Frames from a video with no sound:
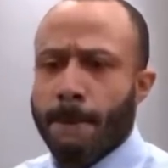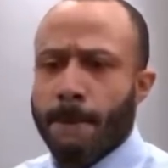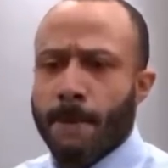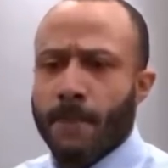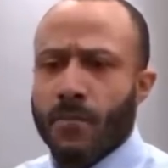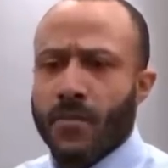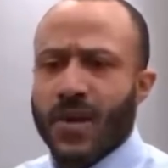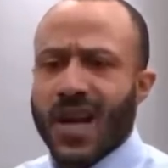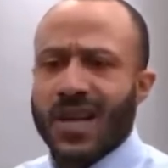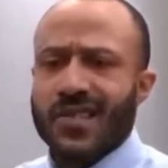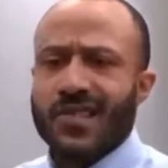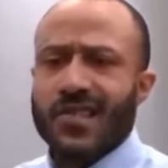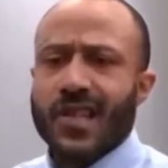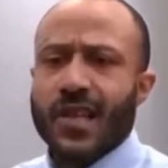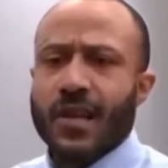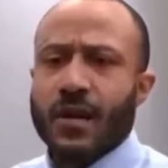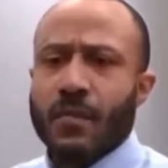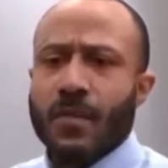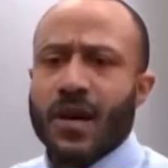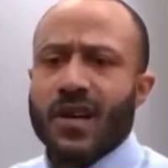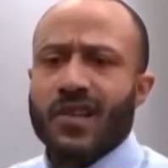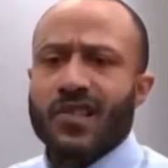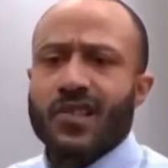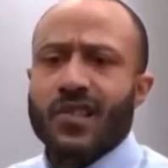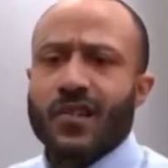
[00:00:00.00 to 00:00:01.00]
I said to
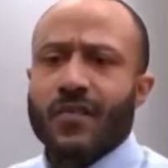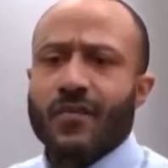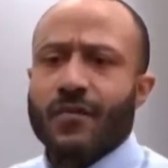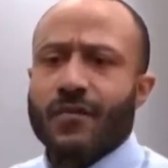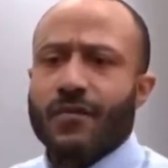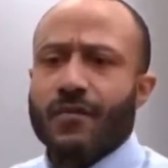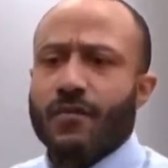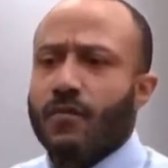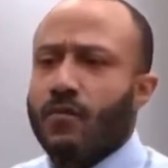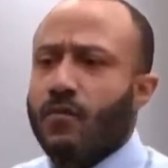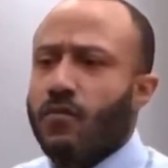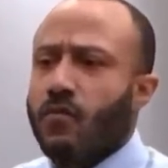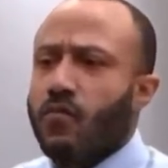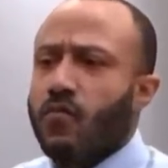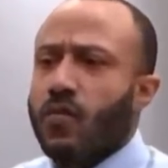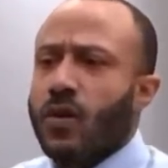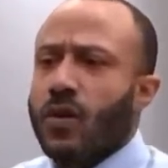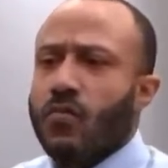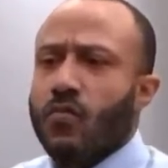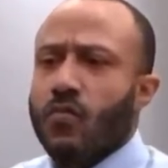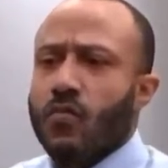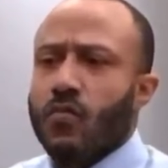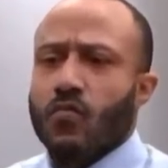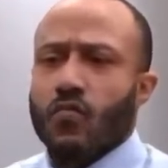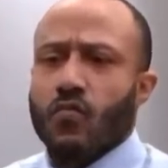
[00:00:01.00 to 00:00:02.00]
myself,
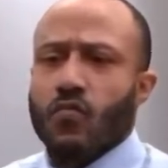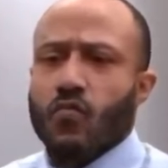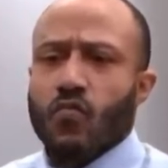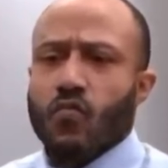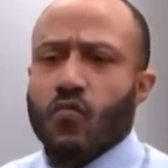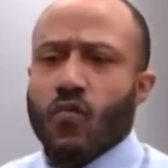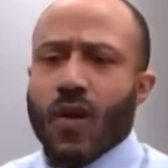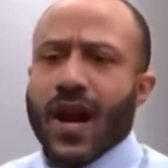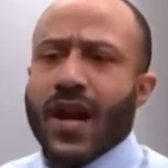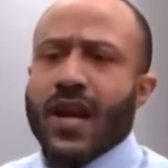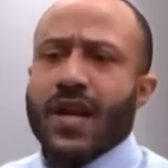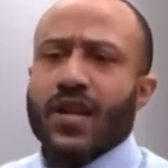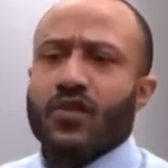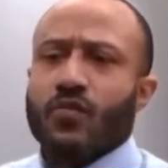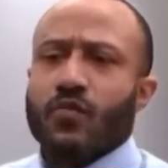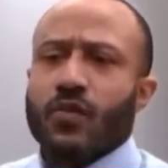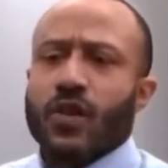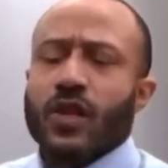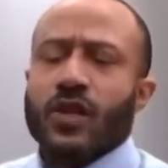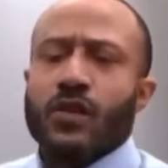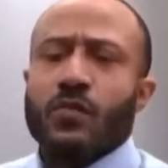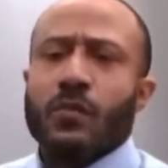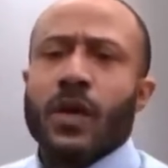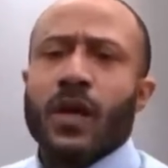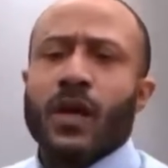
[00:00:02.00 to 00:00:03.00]
what rage? What
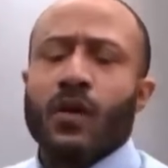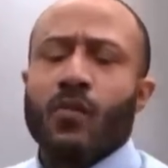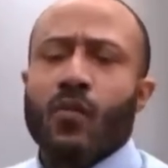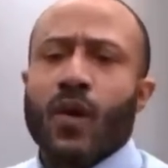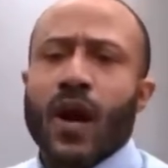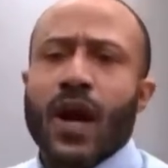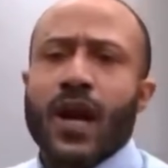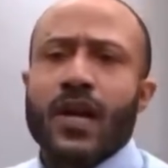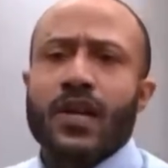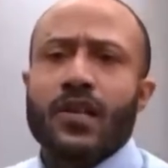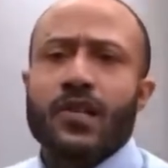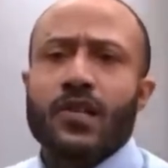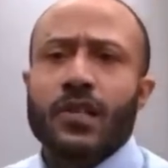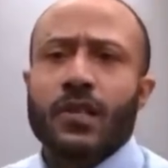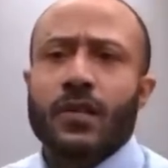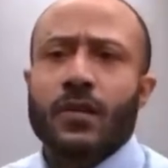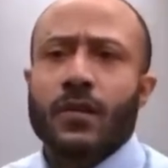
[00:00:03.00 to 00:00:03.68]
do you mean rage?